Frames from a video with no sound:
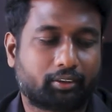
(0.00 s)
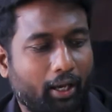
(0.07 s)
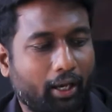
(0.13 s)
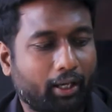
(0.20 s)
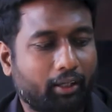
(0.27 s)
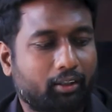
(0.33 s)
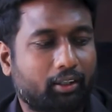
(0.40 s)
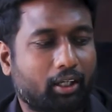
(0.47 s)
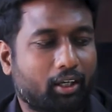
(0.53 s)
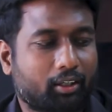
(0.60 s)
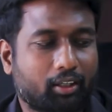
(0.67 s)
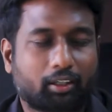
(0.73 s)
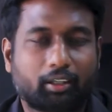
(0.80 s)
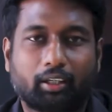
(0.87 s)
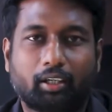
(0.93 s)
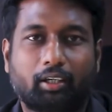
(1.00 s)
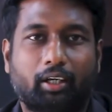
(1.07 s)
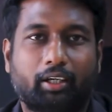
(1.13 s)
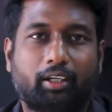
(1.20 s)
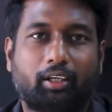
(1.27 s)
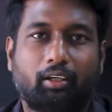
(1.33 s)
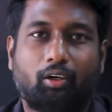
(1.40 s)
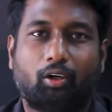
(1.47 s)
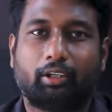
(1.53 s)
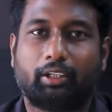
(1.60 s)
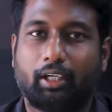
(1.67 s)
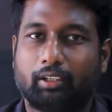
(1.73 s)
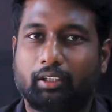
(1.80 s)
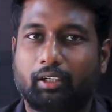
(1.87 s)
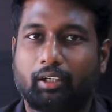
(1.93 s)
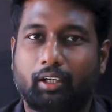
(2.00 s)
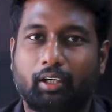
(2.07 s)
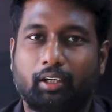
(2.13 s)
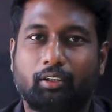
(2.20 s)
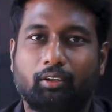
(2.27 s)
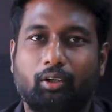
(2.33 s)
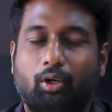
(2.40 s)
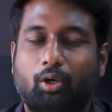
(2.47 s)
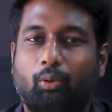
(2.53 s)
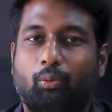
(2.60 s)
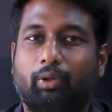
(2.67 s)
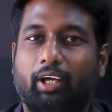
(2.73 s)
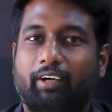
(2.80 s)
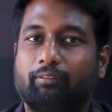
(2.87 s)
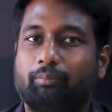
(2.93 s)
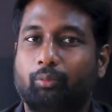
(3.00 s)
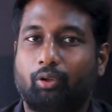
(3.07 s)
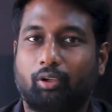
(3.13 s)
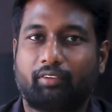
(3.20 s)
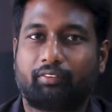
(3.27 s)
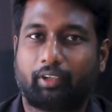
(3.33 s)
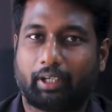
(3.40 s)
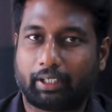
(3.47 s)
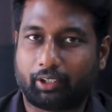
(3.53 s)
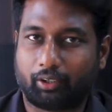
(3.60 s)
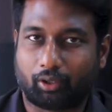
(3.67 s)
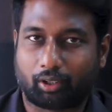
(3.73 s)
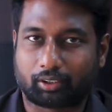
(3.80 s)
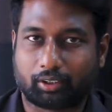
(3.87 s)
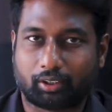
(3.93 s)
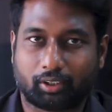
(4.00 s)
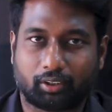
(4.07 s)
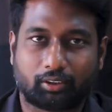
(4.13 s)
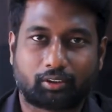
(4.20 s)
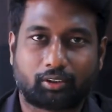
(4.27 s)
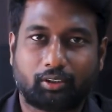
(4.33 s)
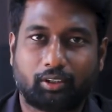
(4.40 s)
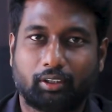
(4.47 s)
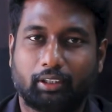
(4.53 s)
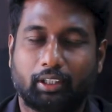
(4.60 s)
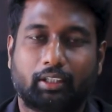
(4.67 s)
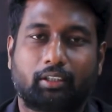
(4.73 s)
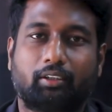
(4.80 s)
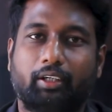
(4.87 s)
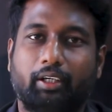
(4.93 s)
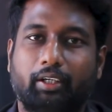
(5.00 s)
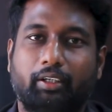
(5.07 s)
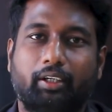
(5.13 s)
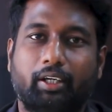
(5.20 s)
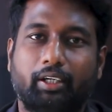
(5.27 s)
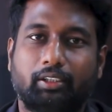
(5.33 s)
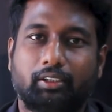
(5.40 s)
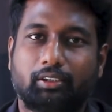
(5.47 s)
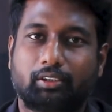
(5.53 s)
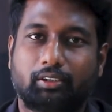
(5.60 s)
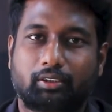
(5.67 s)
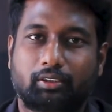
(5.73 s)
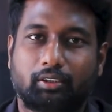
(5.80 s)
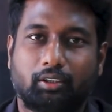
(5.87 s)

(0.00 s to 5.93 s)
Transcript: And darker color honey, on the other hand, will have more of antioxidants that increases its